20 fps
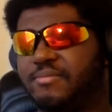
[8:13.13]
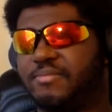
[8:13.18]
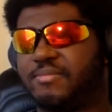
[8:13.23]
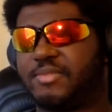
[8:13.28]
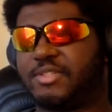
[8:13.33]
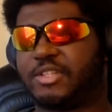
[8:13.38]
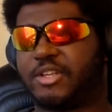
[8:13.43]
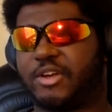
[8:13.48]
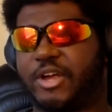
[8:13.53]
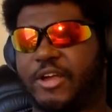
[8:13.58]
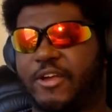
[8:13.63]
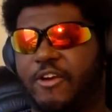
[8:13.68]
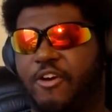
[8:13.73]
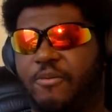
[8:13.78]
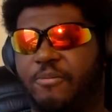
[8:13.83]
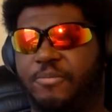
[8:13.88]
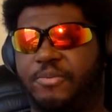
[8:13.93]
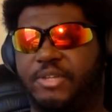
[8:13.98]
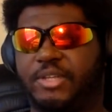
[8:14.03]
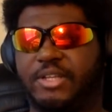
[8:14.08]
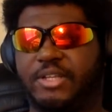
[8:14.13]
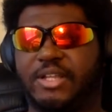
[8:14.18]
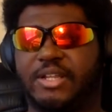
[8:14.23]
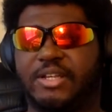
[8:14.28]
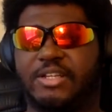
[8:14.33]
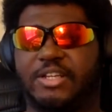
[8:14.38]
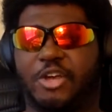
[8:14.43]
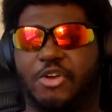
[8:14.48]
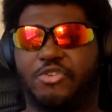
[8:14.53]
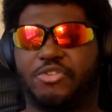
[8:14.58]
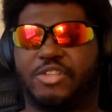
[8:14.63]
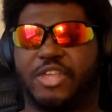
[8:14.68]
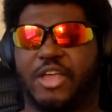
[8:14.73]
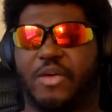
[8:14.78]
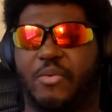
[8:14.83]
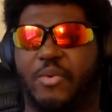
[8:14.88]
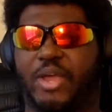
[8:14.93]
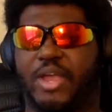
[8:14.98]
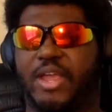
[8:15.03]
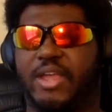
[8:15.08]
So I hopefully it goes
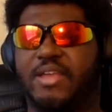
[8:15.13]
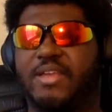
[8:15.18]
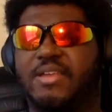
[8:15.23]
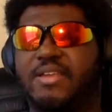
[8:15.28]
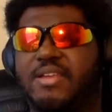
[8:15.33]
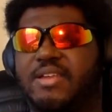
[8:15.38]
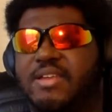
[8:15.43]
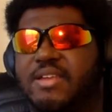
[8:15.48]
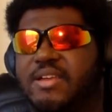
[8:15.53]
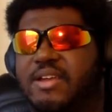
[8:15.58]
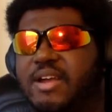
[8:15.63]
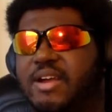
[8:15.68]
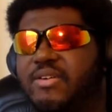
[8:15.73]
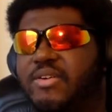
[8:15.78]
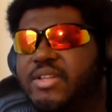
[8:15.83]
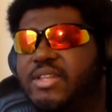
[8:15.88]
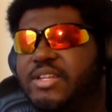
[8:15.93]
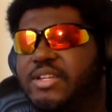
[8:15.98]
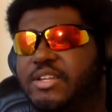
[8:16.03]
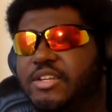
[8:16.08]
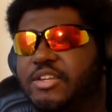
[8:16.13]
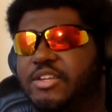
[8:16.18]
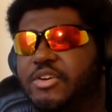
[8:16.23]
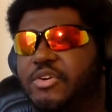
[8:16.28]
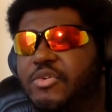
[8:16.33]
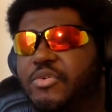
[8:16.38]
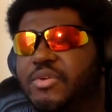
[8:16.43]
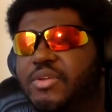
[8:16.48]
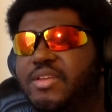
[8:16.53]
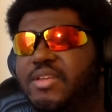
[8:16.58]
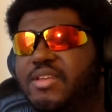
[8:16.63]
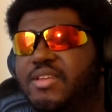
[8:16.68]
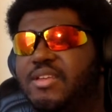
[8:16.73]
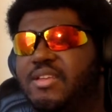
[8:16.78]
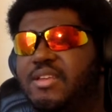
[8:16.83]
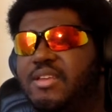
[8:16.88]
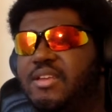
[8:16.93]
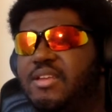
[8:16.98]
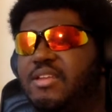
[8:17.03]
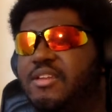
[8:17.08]
that way. I really do.
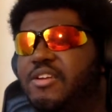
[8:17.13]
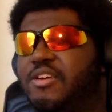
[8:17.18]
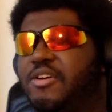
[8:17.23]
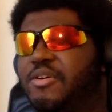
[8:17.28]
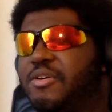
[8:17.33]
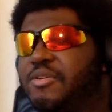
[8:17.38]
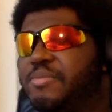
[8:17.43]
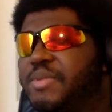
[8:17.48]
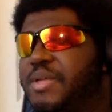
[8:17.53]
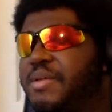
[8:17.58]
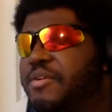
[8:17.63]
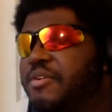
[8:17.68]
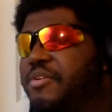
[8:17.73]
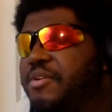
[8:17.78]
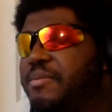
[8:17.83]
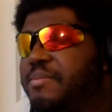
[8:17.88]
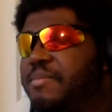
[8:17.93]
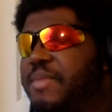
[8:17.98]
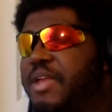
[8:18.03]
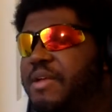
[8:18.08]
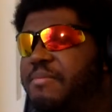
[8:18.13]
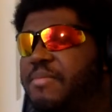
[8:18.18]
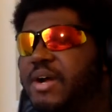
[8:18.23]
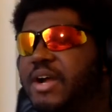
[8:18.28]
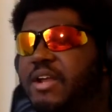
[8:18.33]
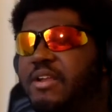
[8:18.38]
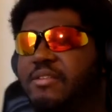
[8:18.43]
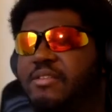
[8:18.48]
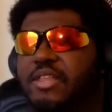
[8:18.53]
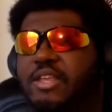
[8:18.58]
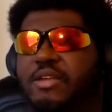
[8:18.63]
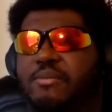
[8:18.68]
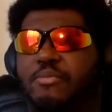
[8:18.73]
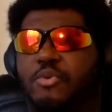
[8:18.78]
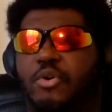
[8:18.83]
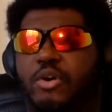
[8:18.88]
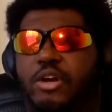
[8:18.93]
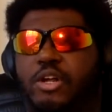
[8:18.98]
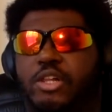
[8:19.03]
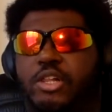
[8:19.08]
You know, maybe it'll make mine think
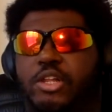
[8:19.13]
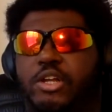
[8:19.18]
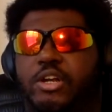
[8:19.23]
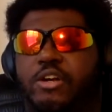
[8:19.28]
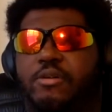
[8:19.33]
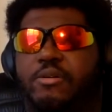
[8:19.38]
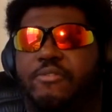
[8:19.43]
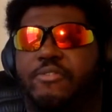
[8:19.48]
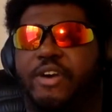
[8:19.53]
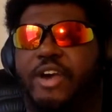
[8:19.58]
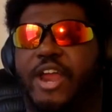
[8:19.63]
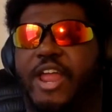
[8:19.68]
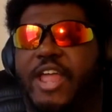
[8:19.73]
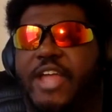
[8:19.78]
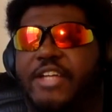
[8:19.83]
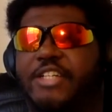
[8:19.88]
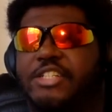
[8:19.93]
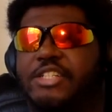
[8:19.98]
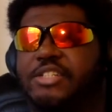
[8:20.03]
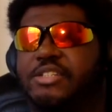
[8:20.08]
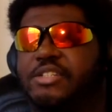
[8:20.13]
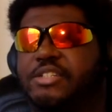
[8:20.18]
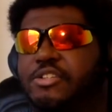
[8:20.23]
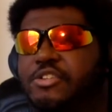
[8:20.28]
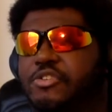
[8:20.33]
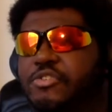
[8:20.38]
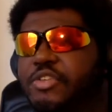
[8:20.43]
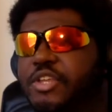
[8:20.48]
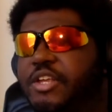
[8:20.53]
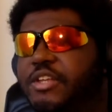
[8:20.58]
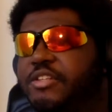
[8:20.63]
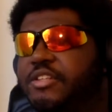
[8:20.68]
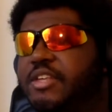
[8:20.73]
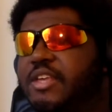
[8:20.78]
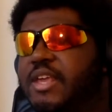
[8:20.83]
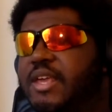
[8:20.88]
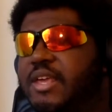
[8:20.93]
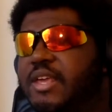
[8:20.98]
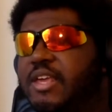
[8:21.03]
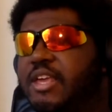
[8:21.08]
more clear of her actions and do things
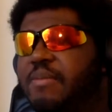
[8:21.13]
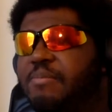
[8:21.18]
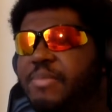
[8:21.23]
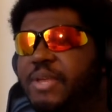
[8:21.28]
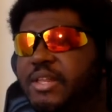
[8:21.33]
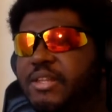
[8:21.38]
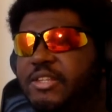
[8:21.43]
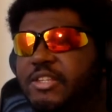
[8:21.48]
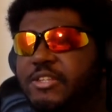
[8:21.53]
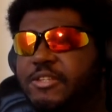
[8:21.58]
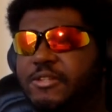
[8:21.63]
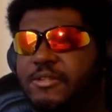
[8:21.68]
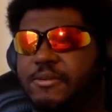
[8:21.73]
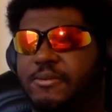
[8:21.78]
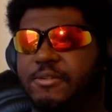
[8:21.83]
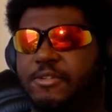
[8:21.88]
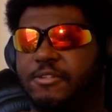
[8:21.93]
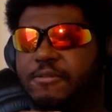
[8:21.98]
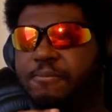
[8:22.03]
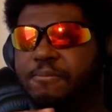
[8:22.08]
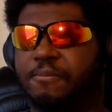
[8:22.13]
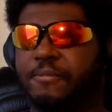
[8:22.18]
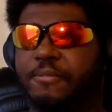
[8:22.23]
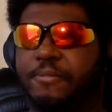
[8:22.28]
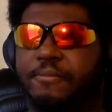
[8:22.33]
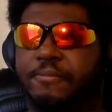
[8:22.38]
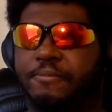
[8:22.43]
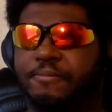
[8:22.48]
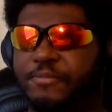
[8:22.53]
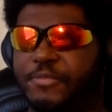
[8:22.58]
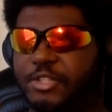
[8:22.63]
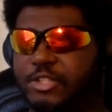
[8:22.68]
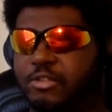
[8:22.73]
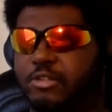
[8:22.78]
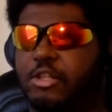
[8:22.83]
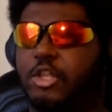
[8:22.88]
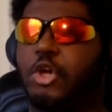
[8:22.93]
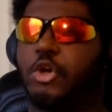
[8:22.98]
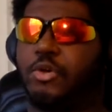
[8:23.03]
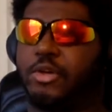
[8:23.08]
a bit
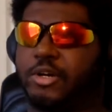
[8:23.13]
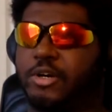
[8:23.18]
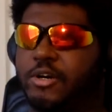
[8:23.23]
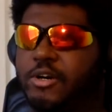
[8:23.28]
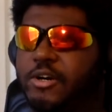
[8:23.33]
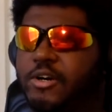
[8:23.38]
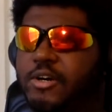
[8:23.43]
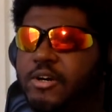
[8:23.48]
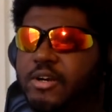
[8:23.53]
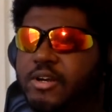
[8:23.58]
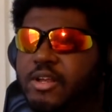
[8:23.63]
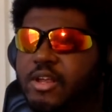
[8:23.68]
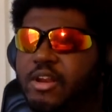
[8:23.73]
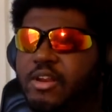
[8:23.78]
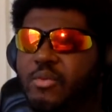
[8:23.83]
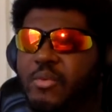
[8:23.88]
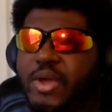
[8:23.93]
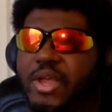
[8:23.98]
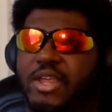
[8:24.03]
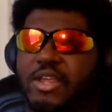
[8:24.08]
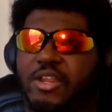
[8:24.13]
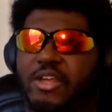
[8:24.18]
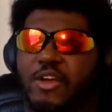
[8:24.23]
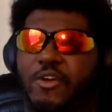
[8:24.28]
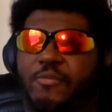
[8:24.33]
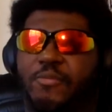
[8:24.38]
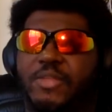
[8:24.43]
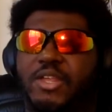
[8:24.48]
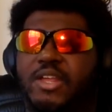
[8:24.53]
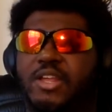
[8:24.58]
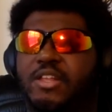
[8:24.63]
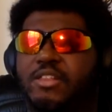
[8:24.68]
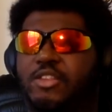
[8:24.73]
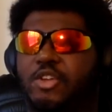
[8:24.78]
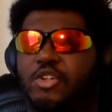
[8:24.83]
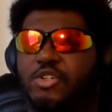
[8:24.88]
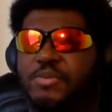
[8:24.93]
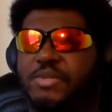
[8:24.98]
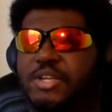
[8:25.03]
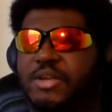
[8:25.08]
slower, in a way, you know?
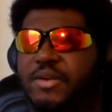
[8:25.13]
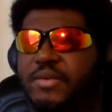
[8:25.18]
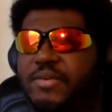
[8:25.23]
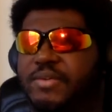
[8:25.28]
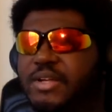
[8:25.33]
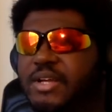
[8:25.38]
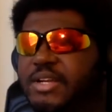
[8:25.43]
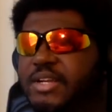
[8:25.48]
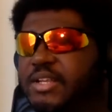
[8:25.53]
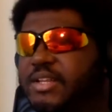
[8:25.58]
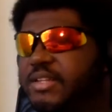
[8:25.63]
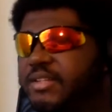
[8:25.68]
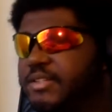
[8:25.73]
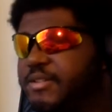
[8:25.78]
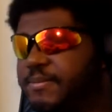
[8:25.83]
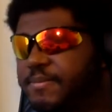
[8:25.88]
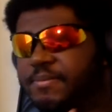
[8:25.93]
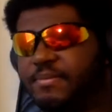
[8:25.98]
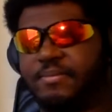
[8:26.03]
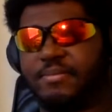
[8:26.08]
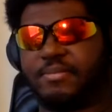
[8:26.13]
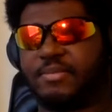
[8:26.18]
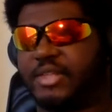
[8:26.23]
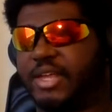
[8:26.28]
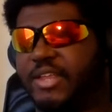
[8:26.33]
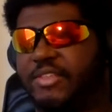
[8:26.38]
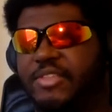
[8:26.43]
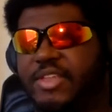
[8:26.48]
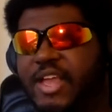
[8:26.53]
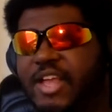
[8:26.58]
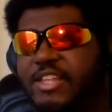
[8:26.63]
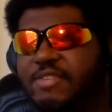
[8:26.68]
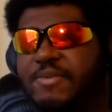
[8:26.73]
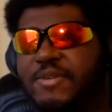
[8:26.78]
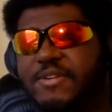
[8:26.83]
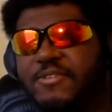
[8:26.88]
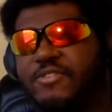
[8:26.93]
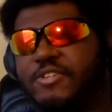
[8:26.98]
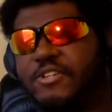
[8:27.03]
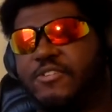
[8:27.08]
Those become ideas like that,
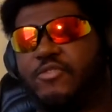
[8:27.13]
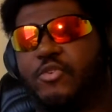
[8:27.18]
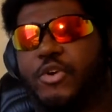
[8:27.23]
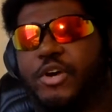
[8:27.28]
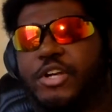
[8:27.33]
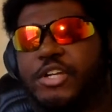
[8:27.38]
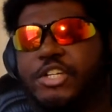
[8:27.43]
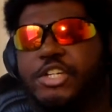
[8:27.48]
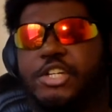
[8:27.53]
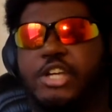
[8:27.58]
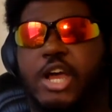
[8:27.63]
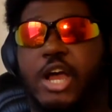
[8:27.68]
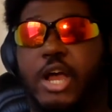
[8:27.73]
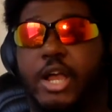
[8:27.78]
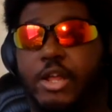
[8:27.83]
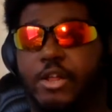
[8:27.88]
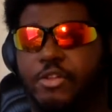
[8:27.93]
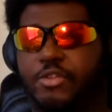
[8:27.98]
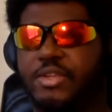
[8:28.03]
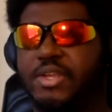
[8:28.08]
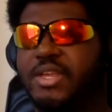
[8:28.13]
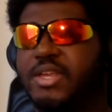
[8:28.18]
especially just for a child.